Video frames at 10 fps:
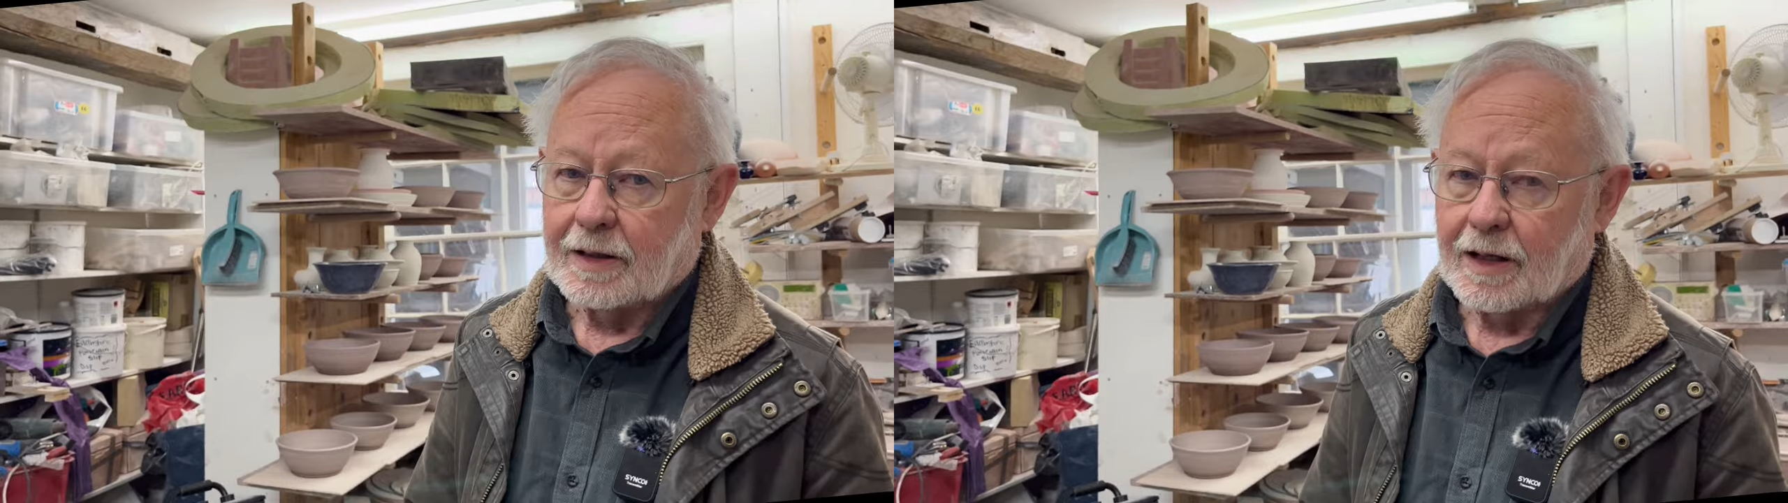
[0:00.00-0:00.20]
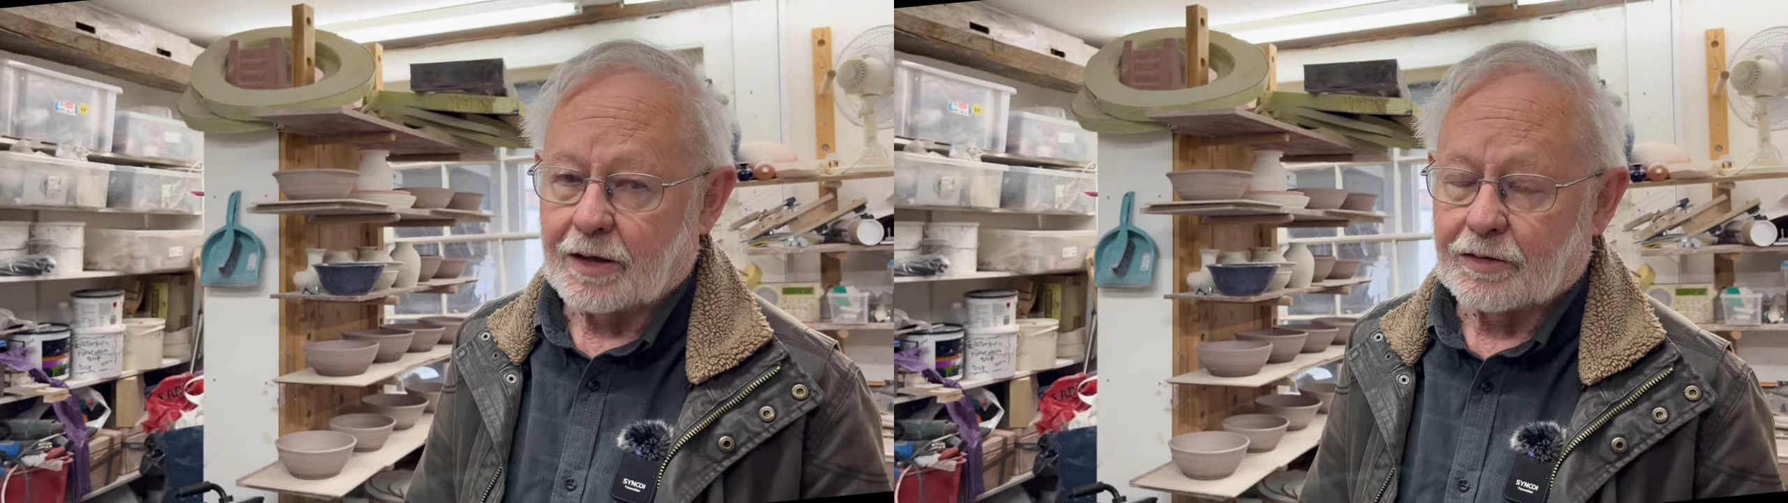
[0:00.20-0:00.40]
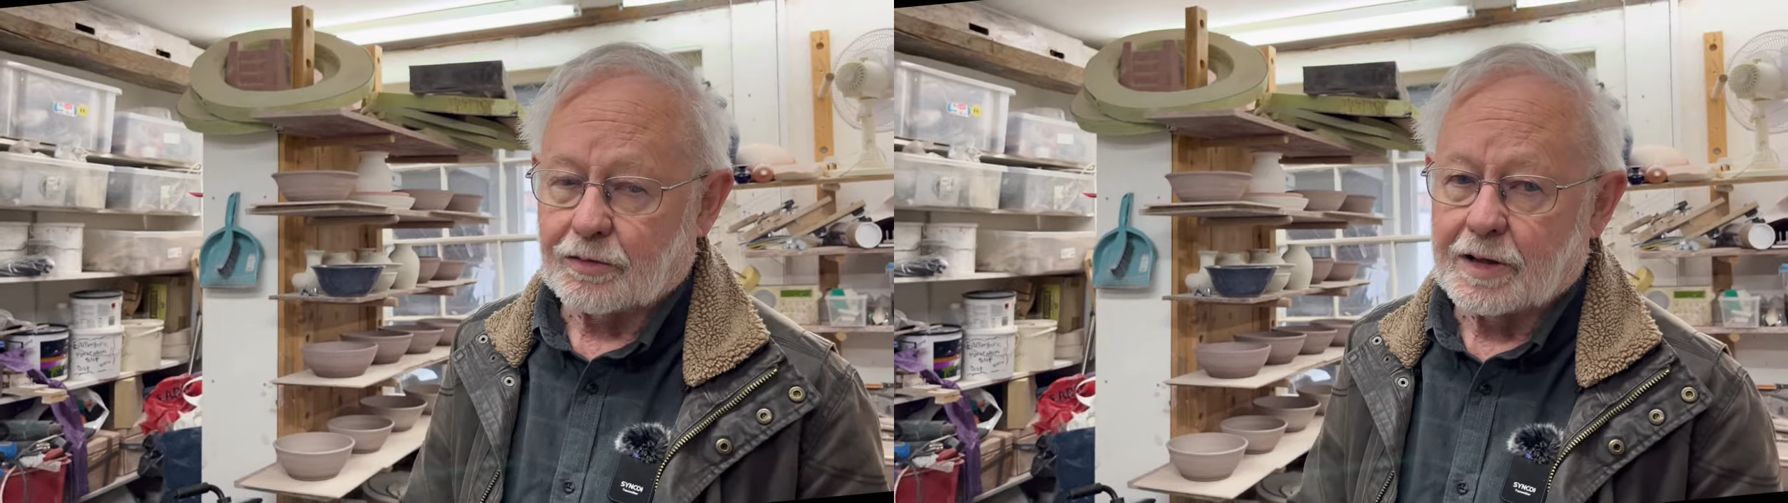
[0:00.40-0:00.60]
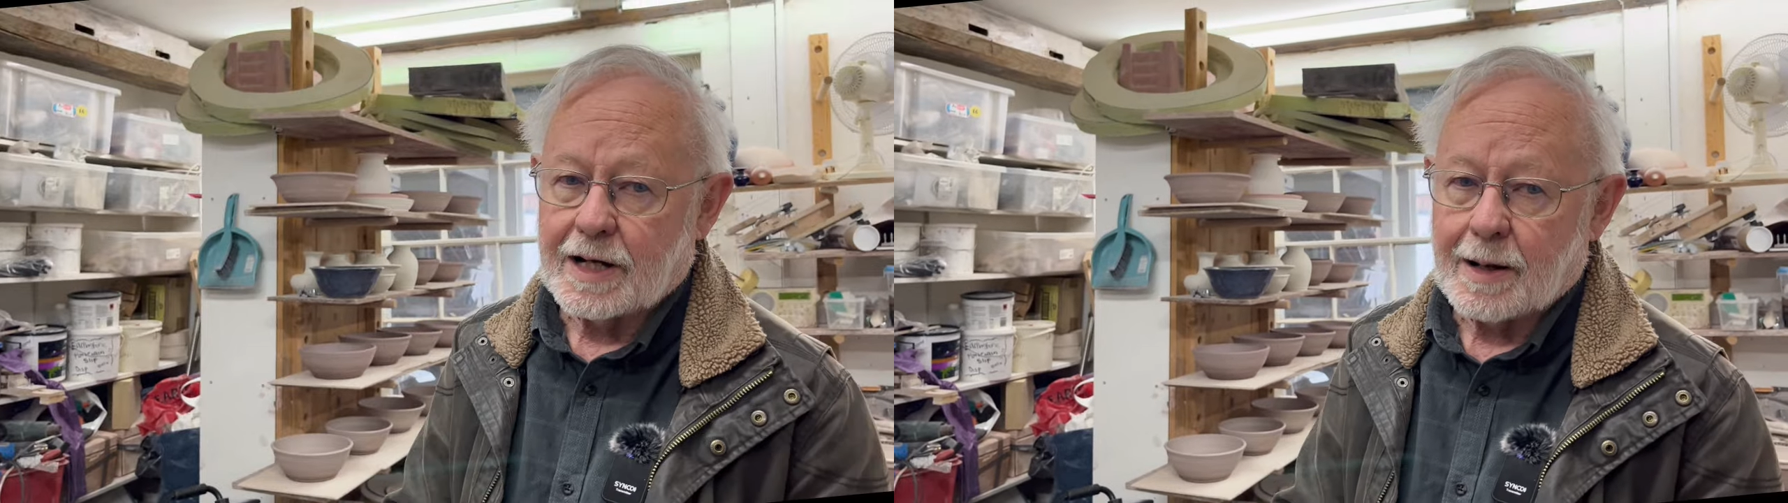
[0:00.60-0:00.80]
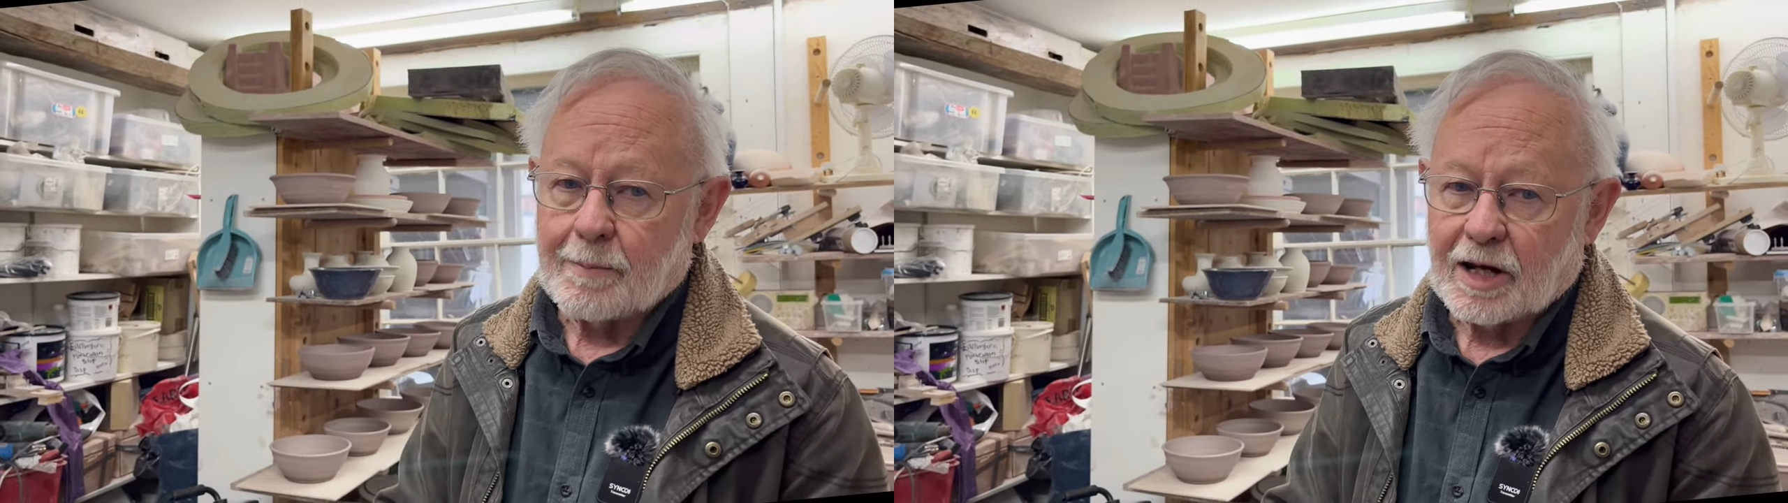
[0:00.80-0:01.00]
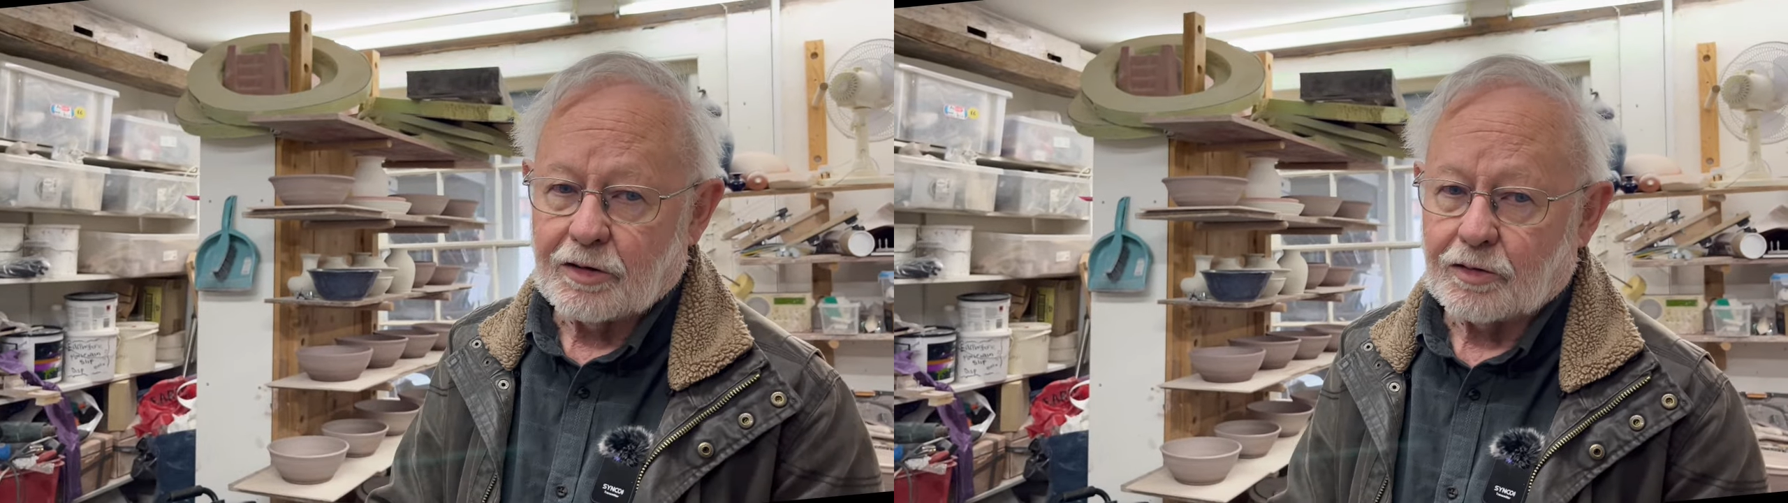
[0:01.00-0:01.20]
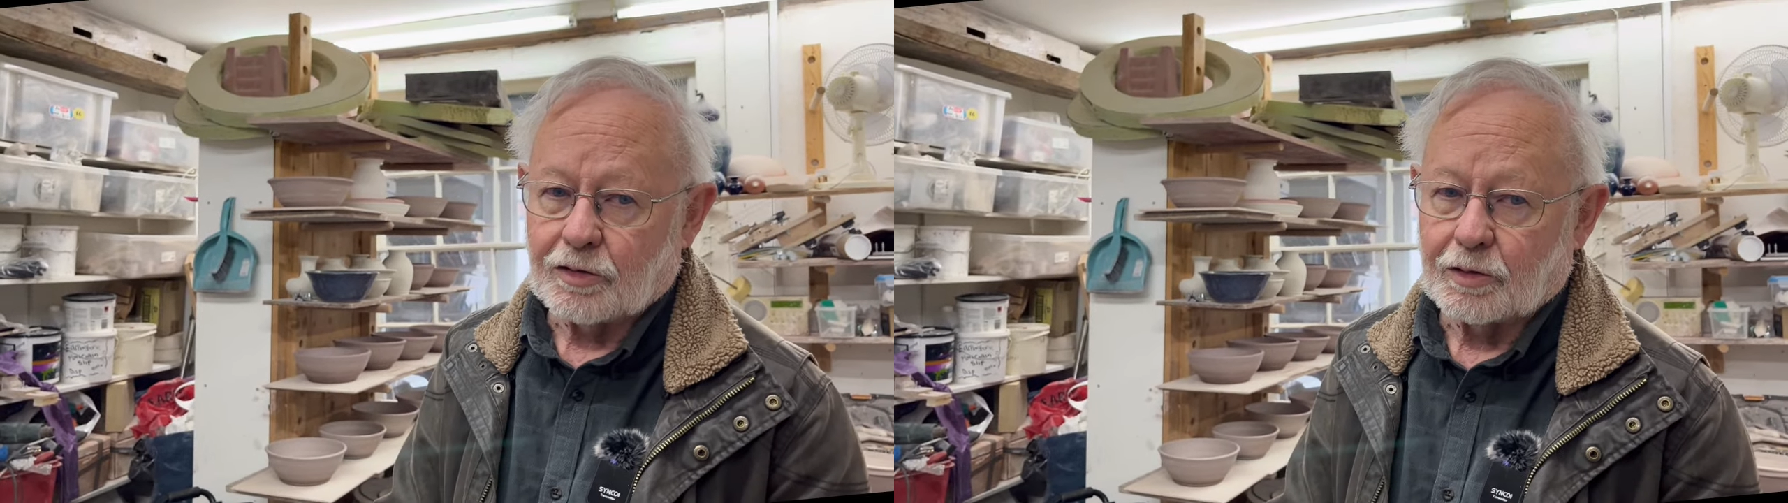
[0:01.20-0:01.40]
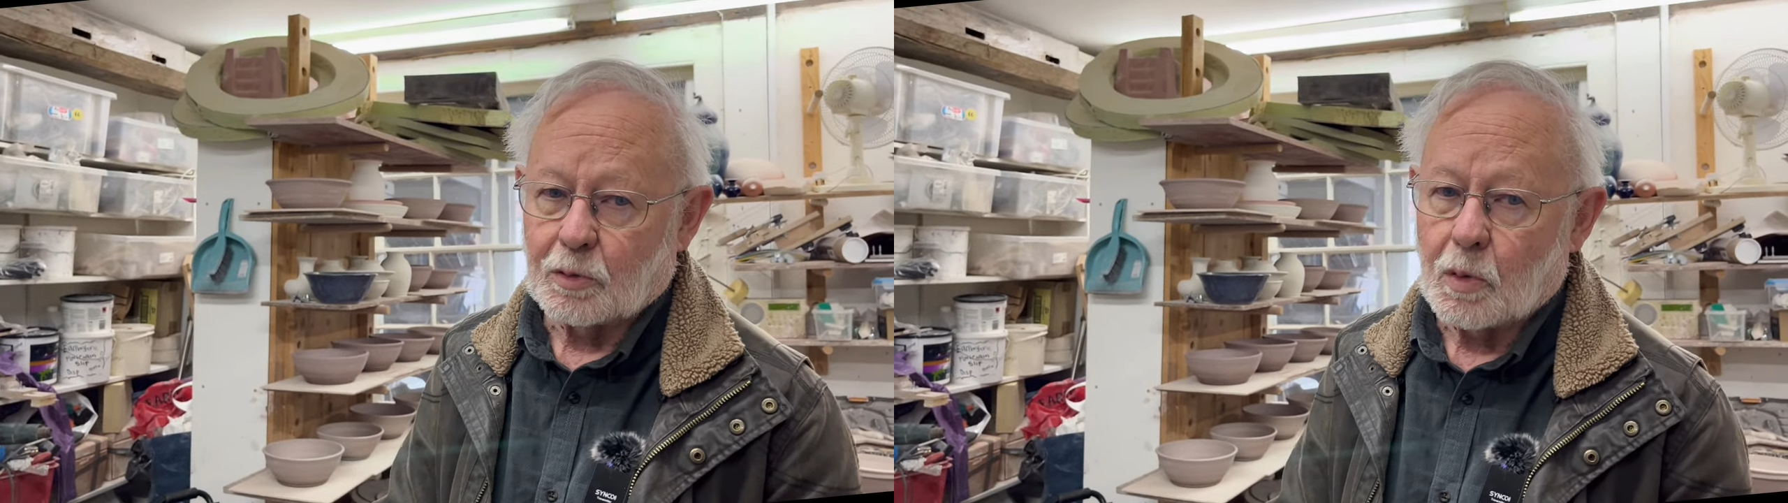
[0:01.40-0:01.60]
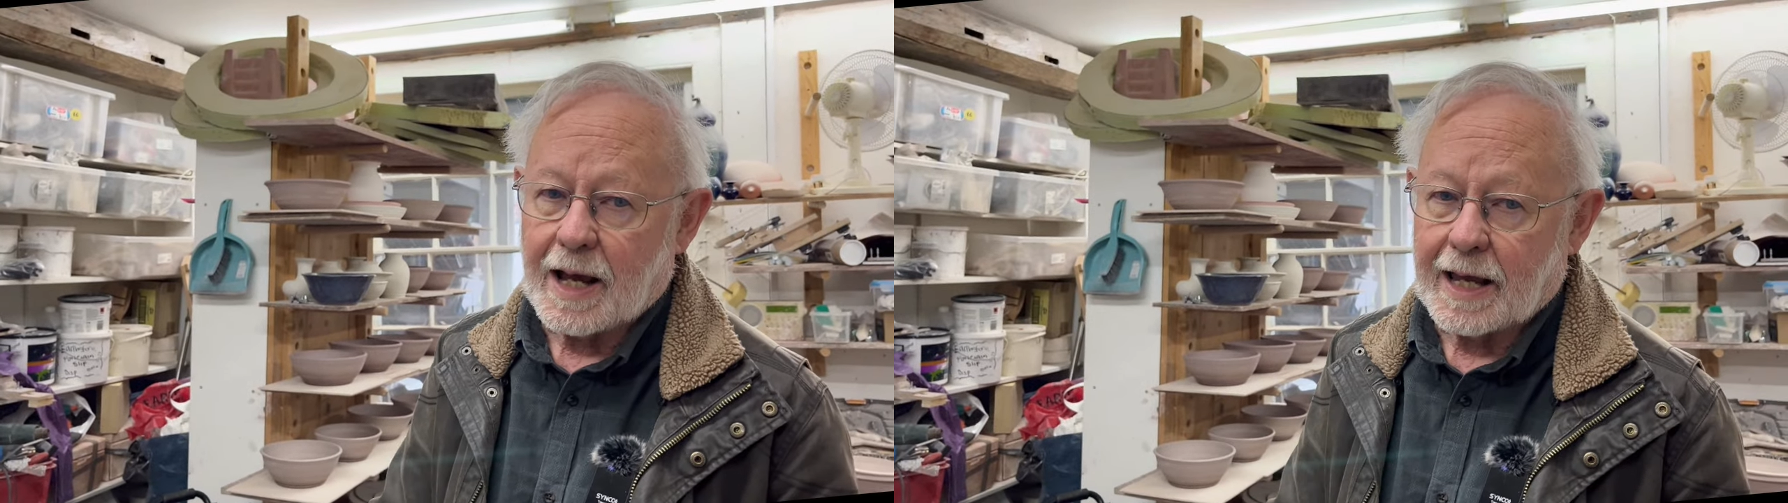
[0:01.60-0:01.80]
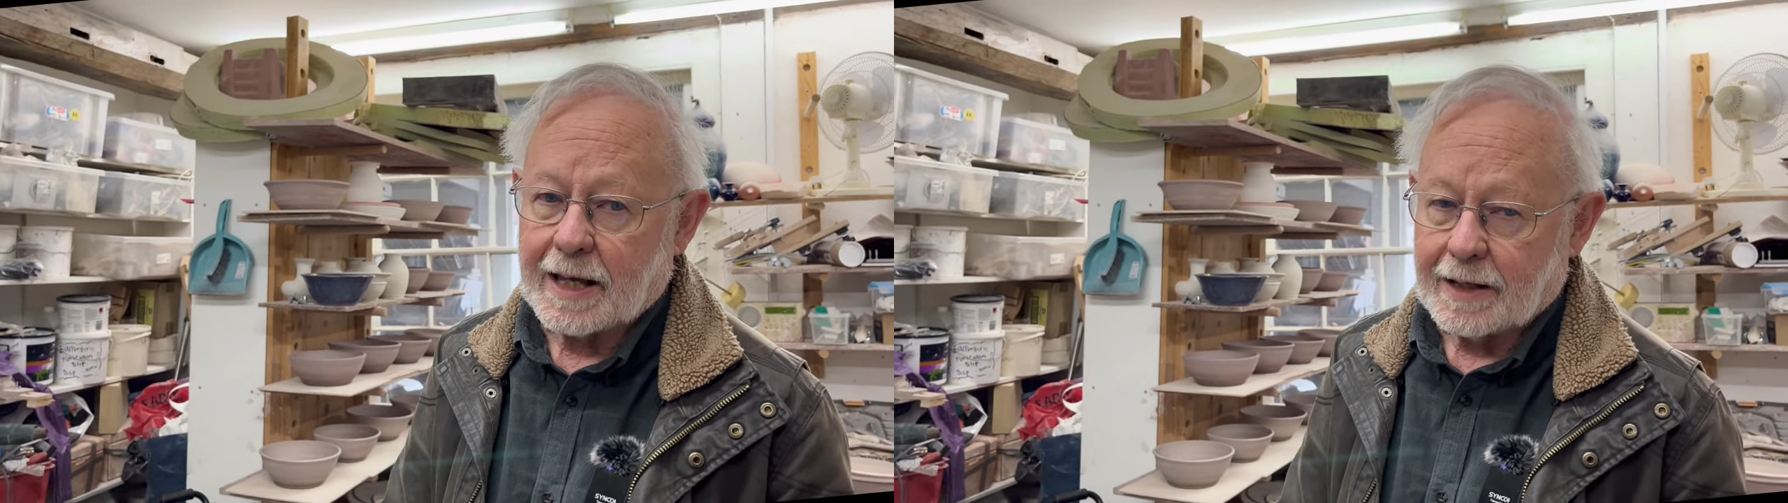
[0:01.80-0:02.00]
a three-dimensional
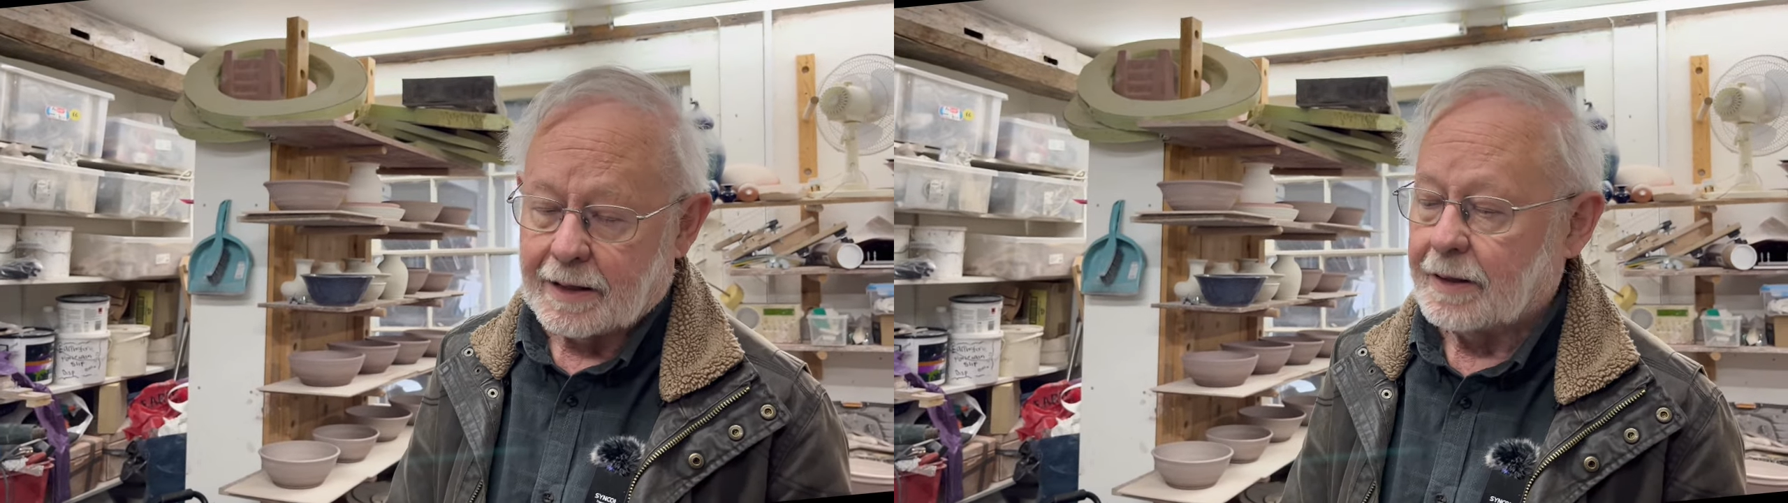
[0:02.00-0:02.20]
way